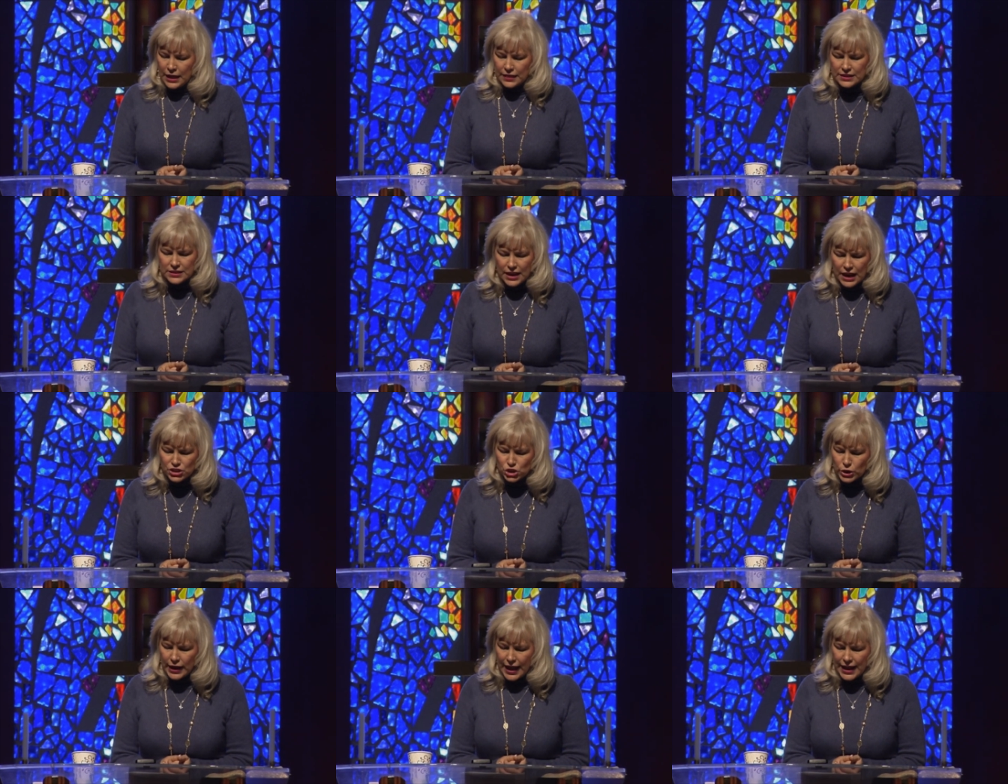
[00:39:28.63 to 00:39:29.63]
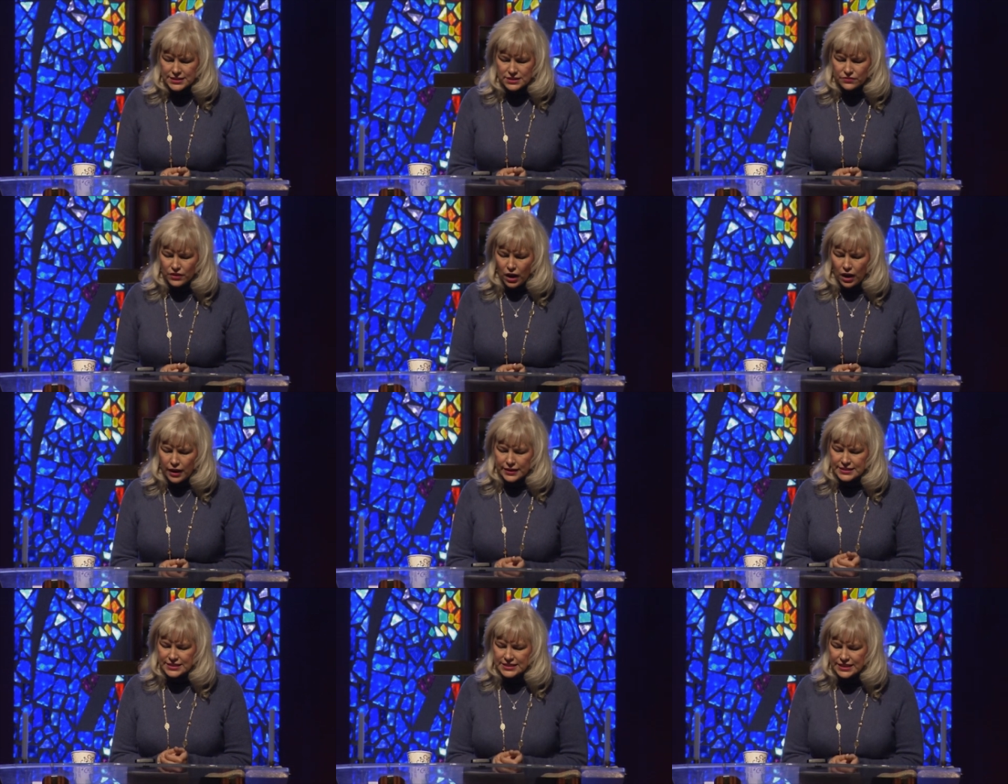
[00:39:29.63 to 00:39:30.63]
The nature and acts of God
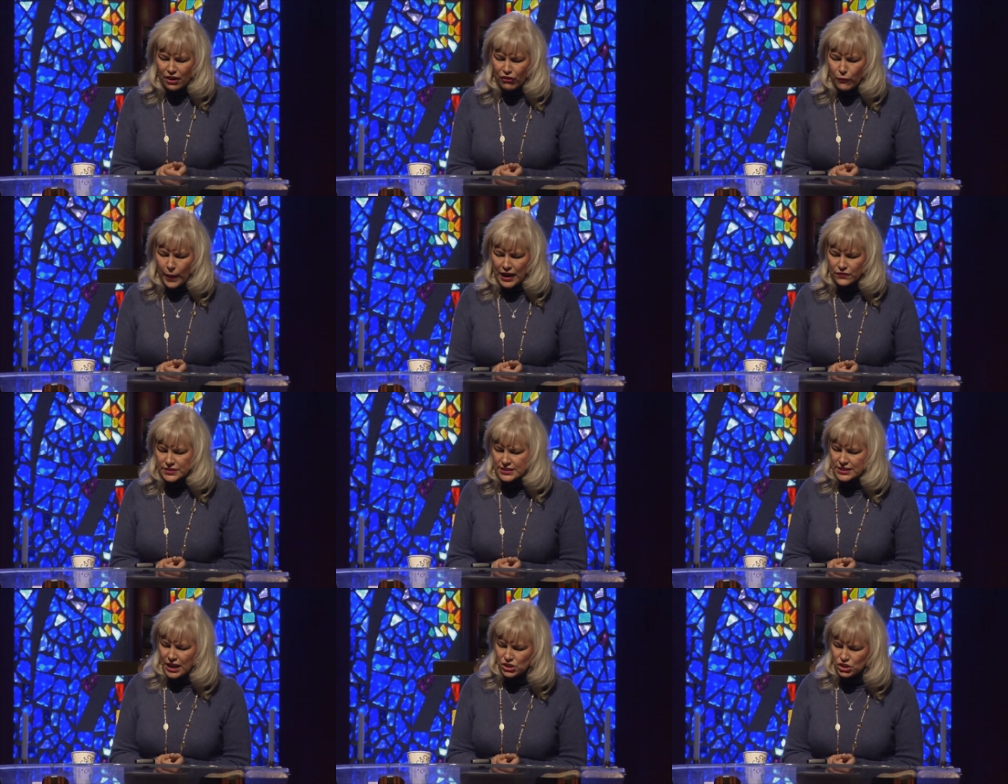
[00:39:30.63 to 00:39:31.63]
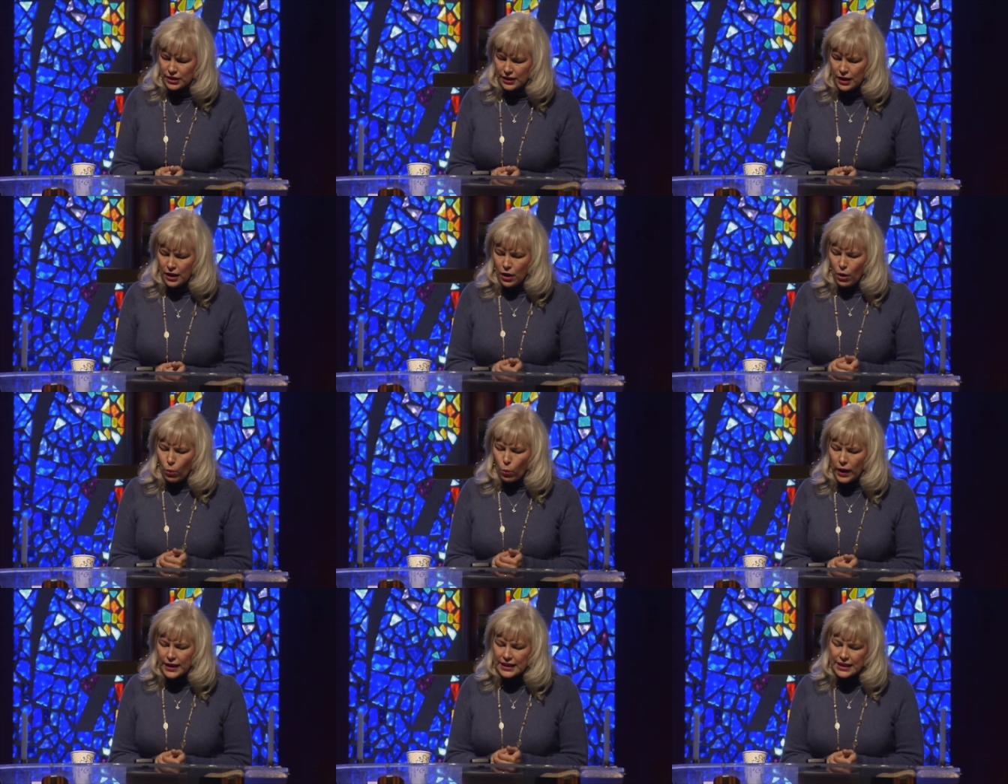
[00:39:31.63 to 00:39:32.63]
in self-manifestation,
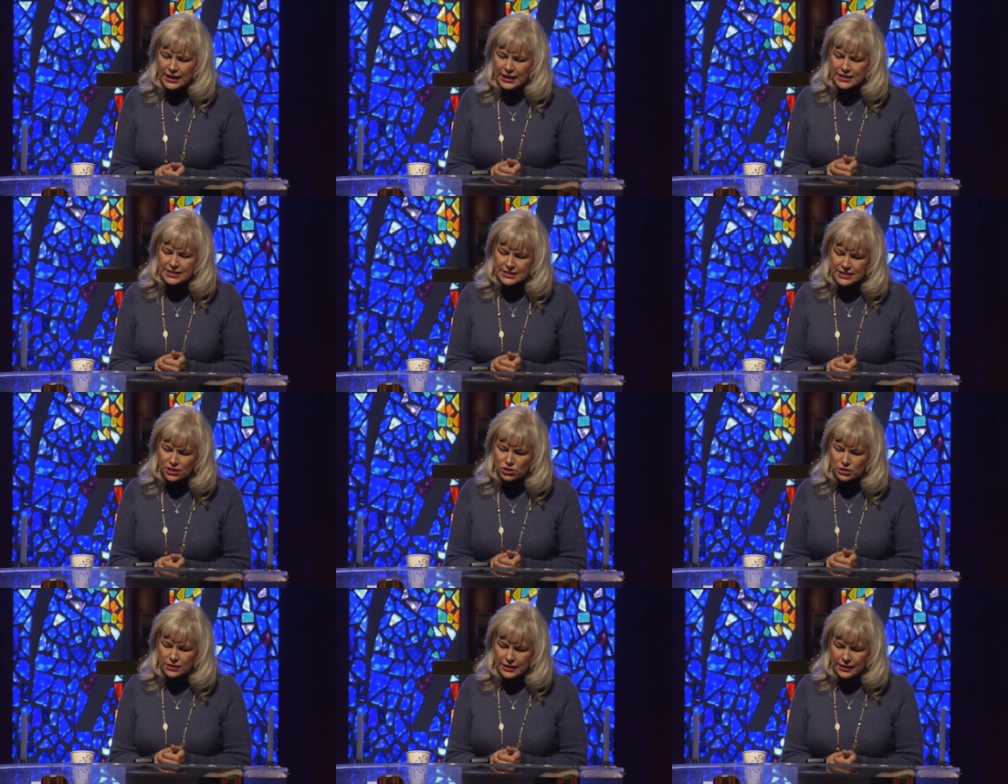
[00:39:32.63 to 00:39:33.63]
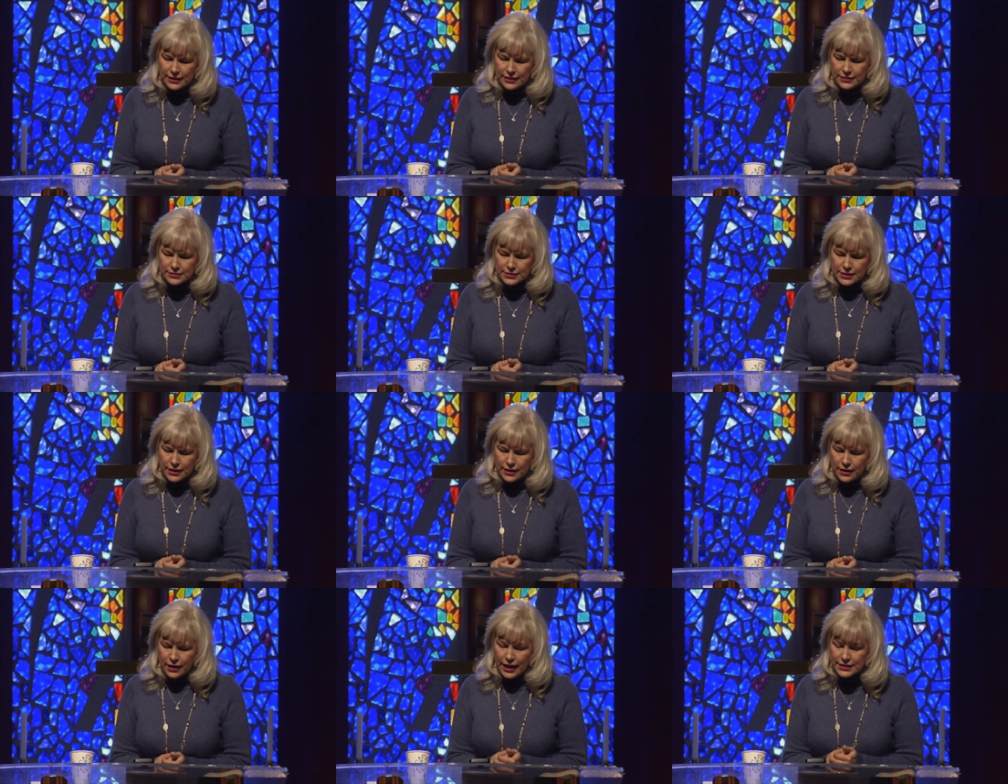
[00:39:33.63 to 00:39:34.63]
what he essentially is
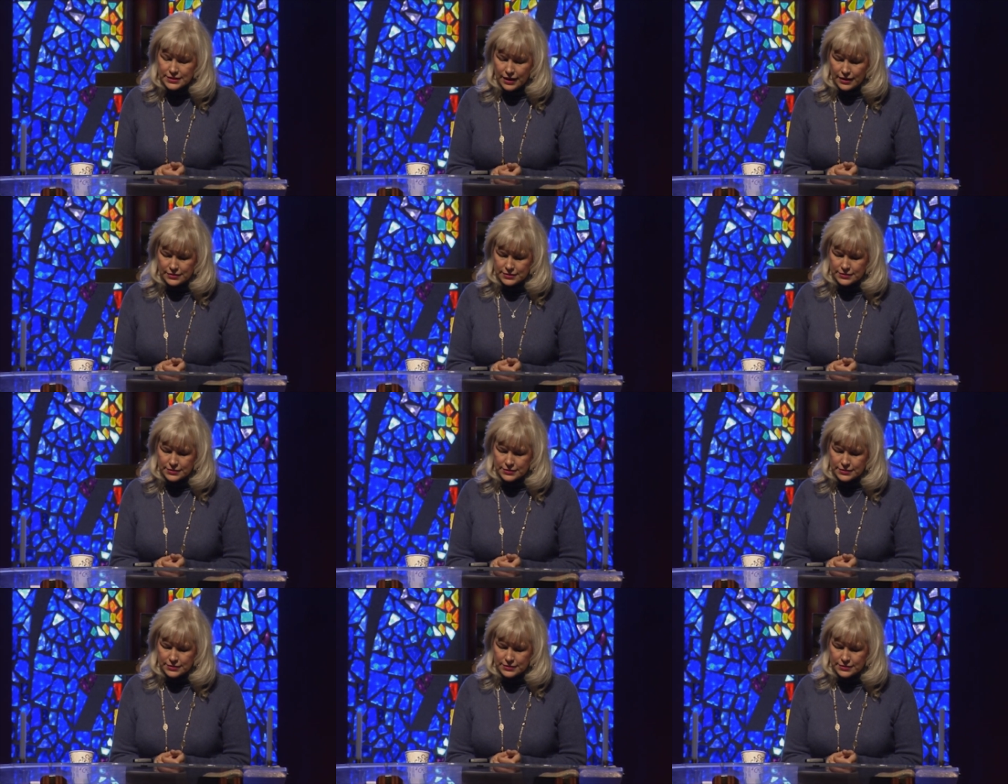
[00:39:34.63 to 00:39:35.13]
and does,